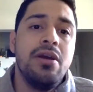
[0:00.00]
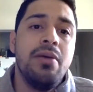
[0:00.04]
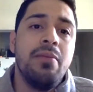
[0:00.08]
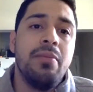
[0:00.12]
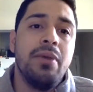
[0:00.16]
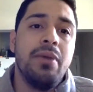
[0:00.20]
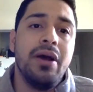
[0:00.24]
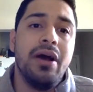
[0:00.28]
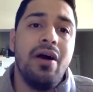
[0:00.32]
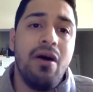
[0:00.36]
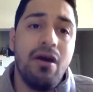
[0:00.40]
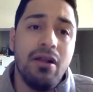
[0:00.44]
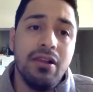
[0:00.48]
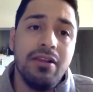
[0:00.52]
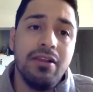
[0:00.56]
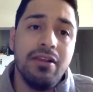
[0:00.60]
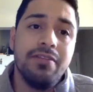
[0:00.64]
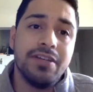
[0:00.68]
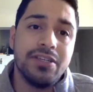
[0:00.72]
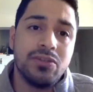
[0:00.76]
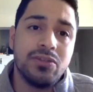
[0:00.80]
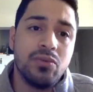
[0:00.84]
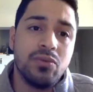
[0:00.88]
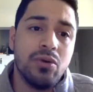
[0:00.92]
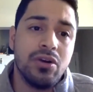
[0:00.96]
but all of
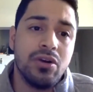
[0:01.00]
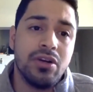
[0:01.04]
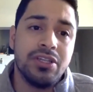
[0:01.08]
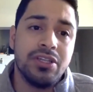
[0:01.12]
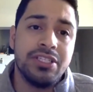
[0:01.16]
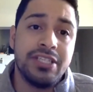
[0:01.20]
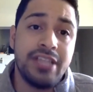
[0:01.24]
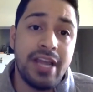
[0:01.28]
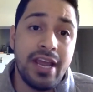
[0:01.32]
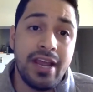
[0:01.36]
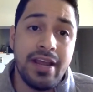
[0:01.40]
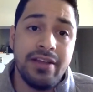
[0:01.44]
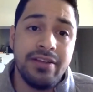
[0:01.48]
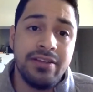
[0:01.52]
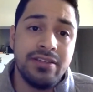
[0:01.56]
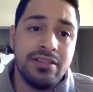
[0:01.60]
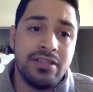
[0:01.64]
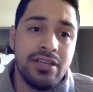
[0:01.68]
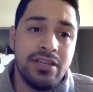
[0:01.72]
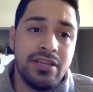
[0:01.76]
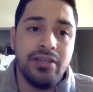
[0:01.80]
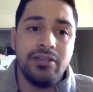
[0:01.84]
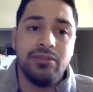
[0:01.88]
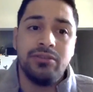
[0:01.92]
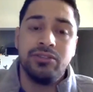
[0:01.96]
us were stay, stay